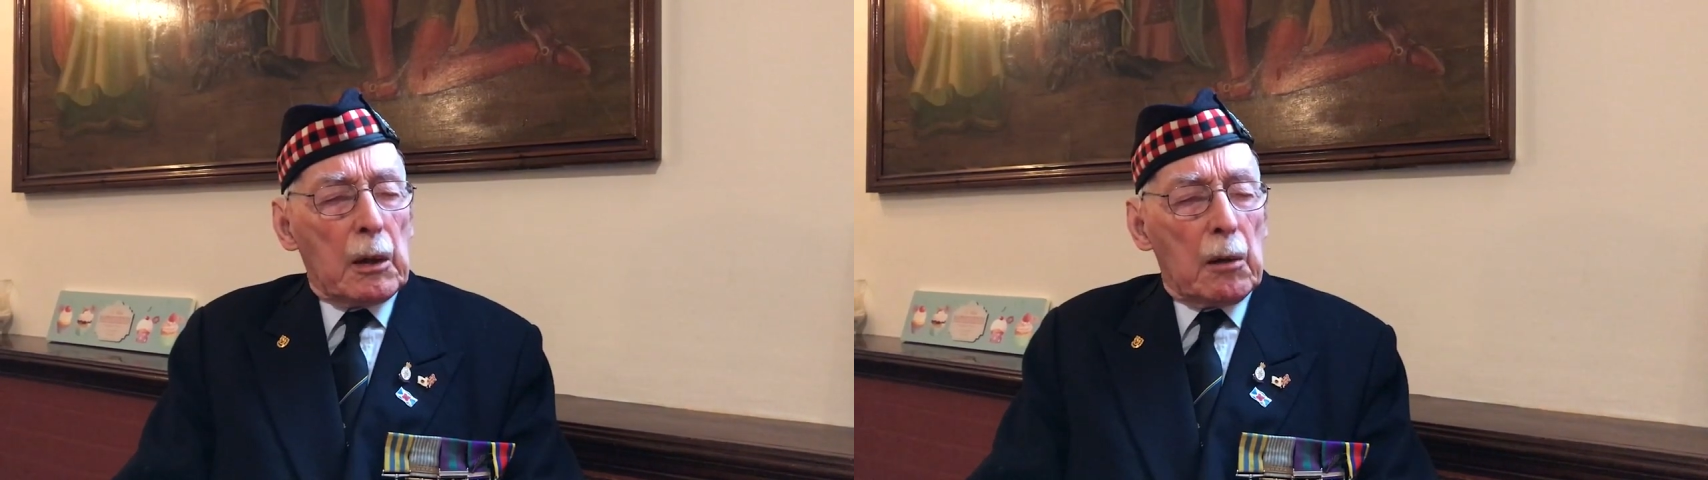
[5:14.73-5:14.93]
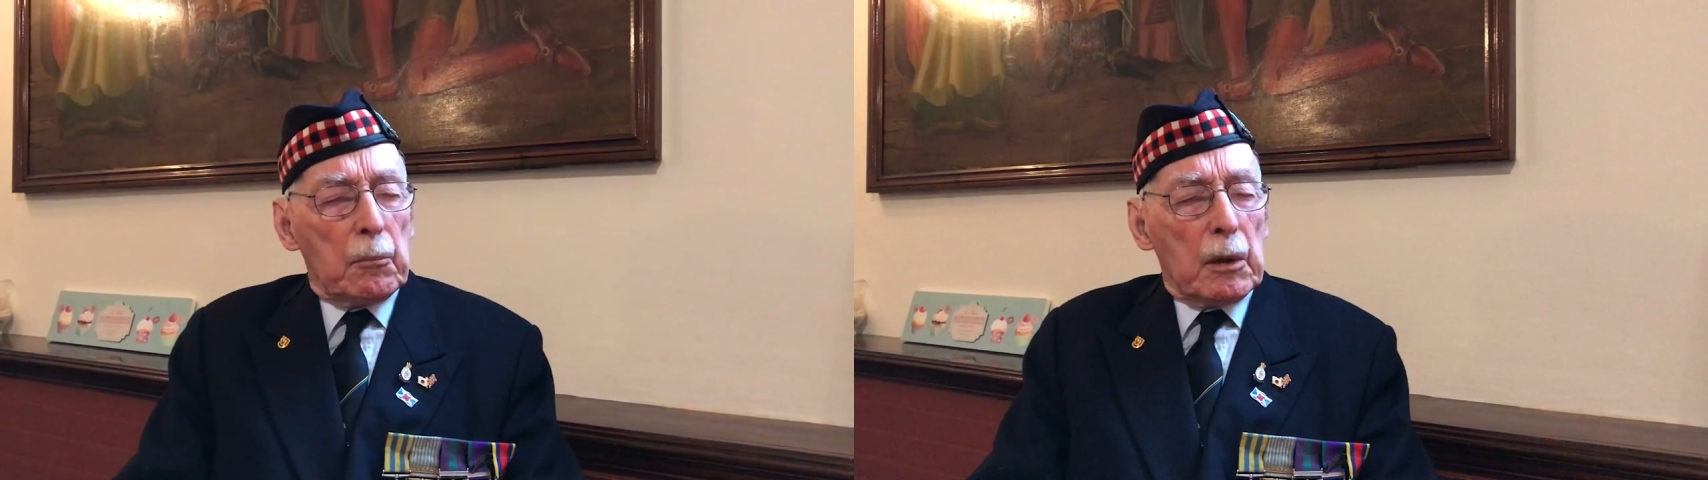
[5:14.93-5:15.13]

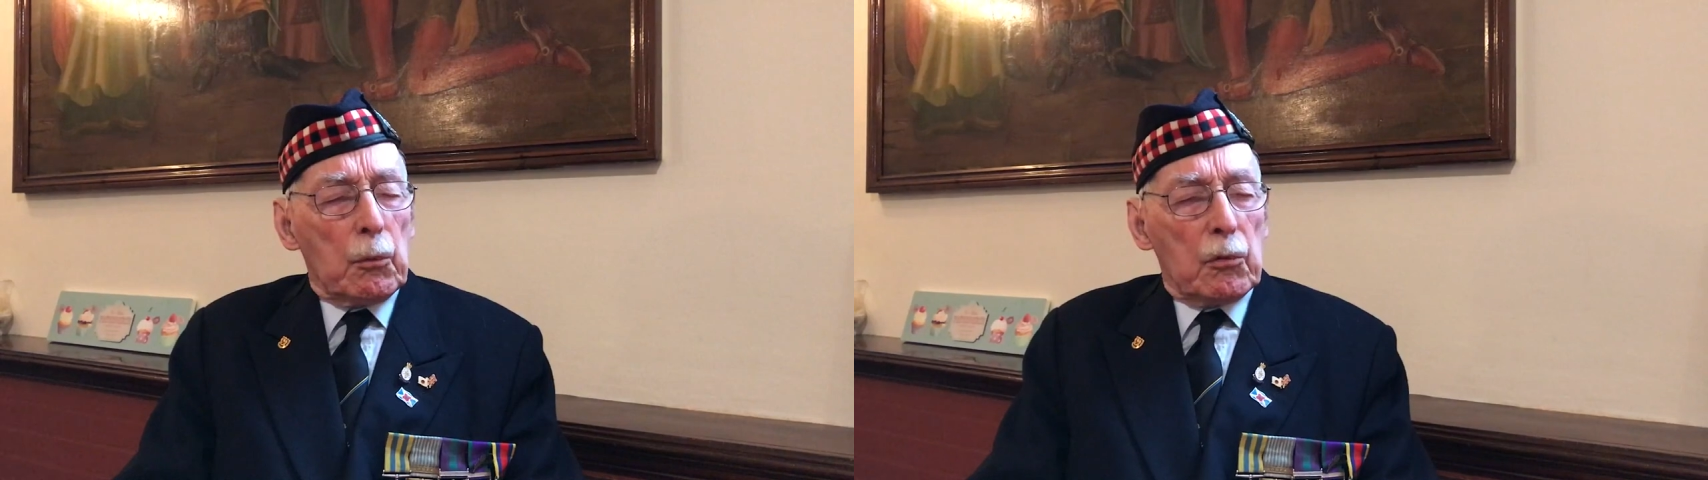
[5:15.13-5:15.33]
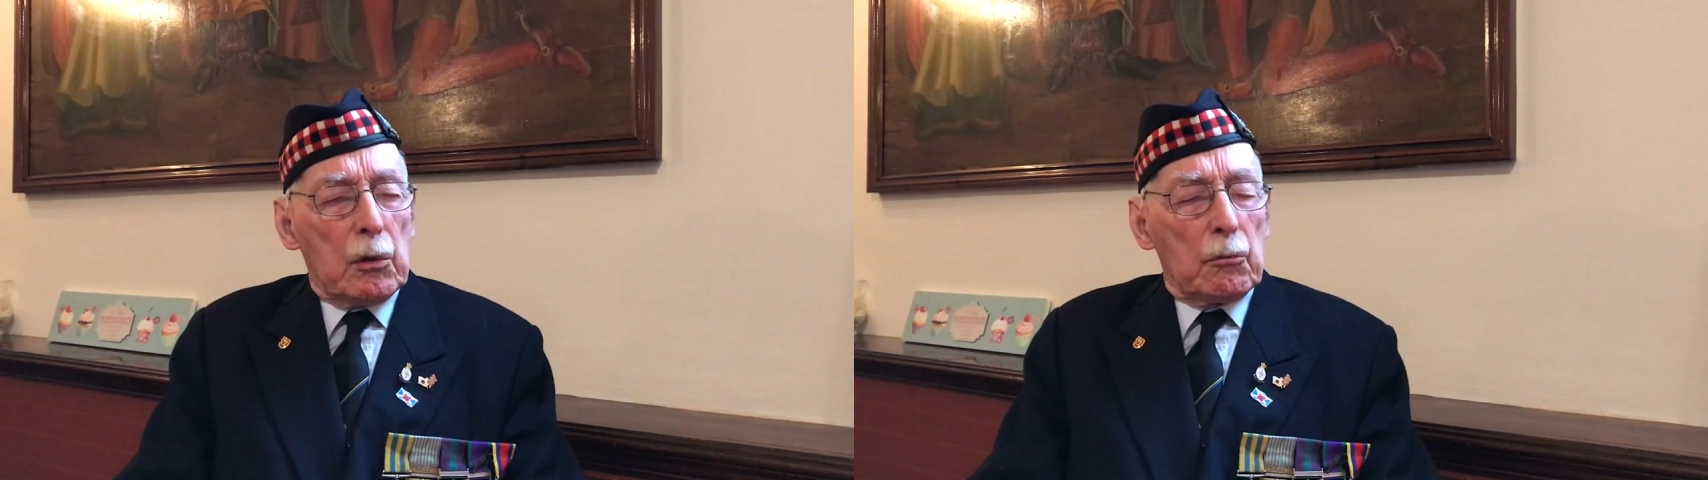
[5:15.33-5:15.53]
company
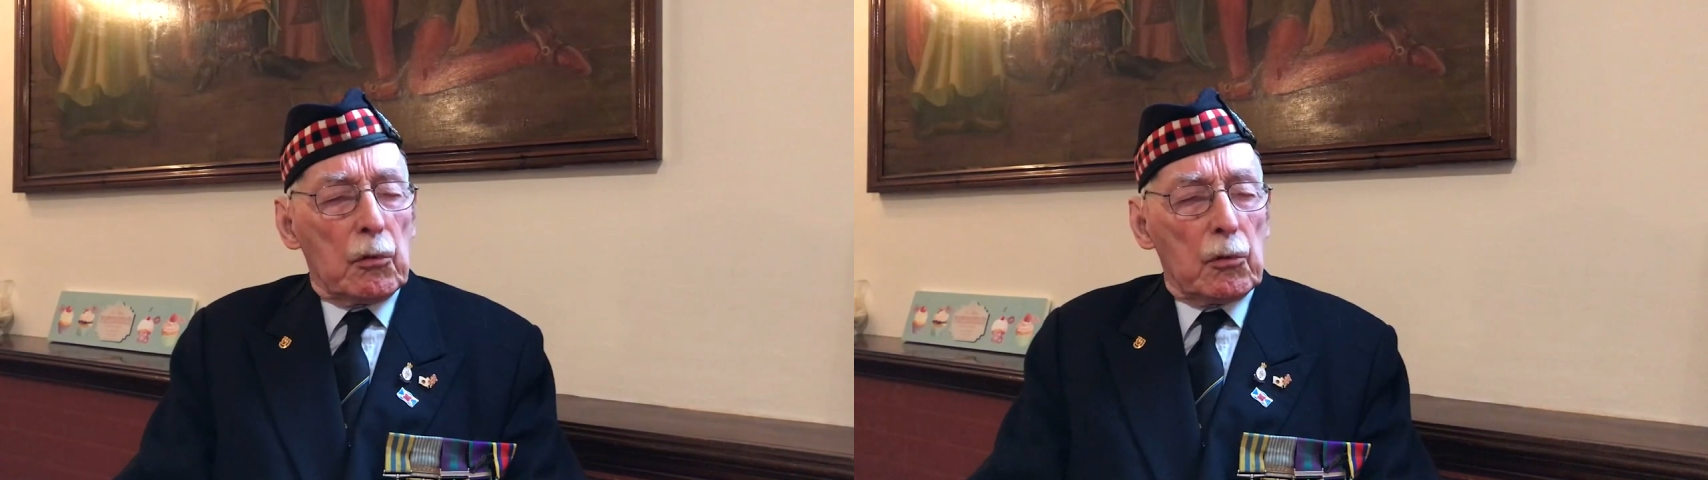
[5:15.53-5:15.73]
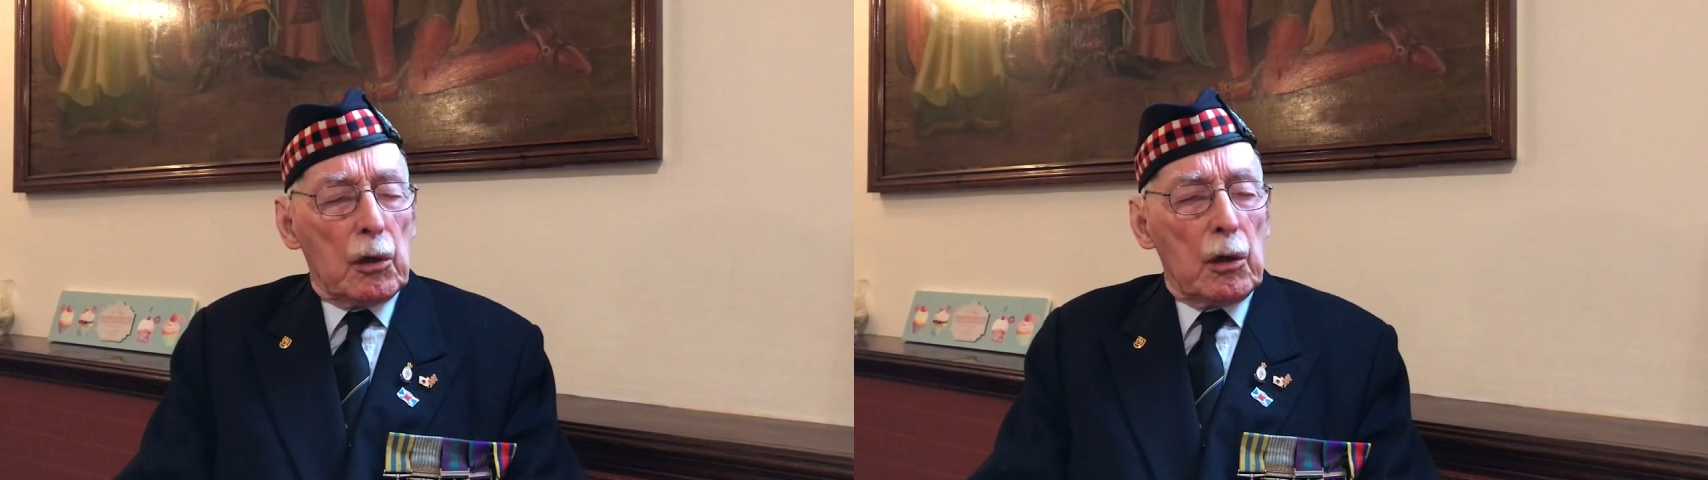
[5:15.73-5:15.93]
was in
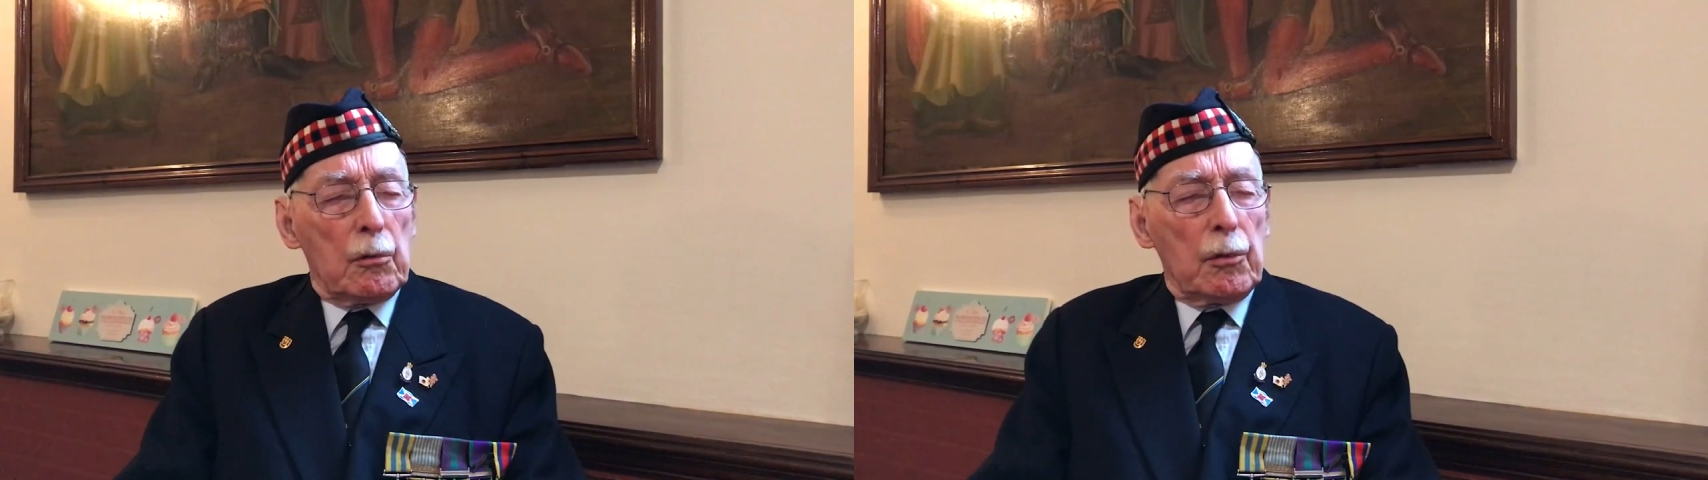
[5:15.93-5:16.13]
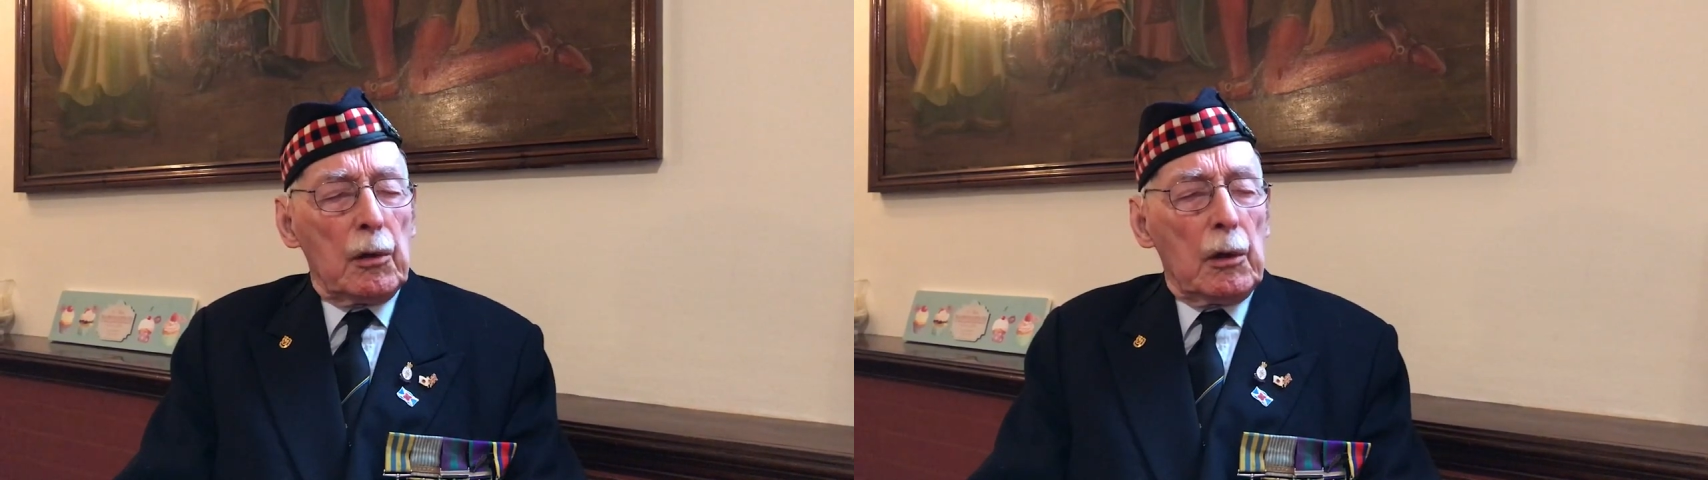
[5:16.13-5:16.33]

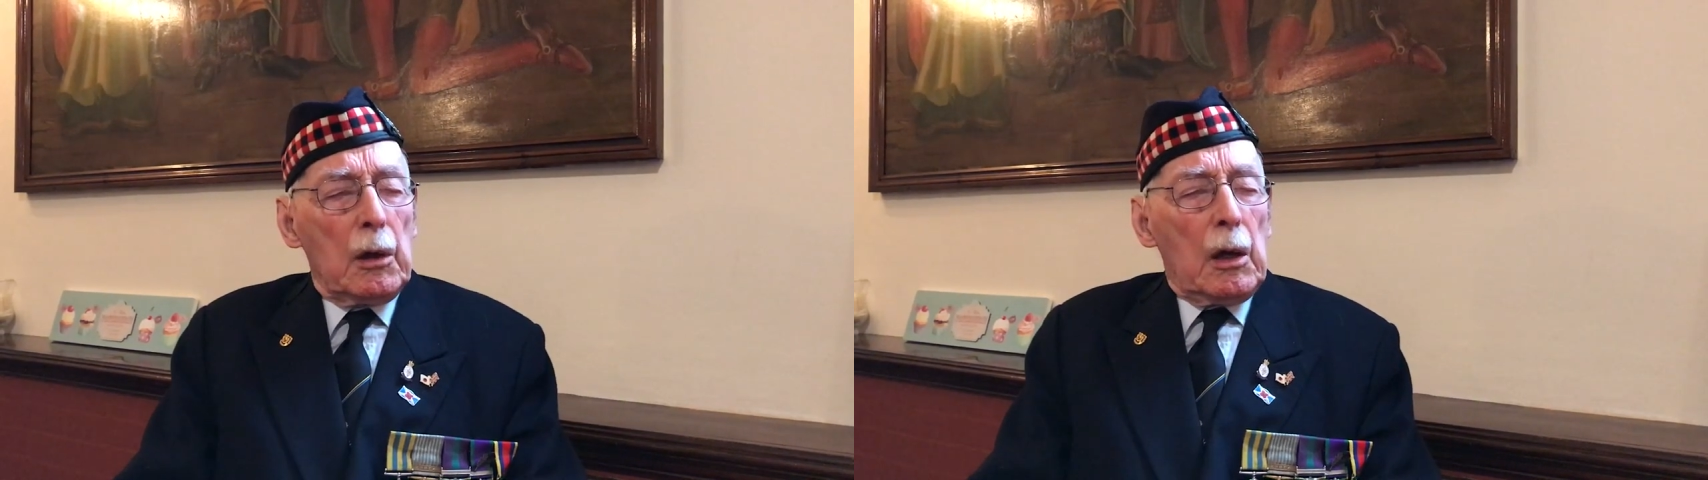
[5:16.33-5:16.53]
reserve,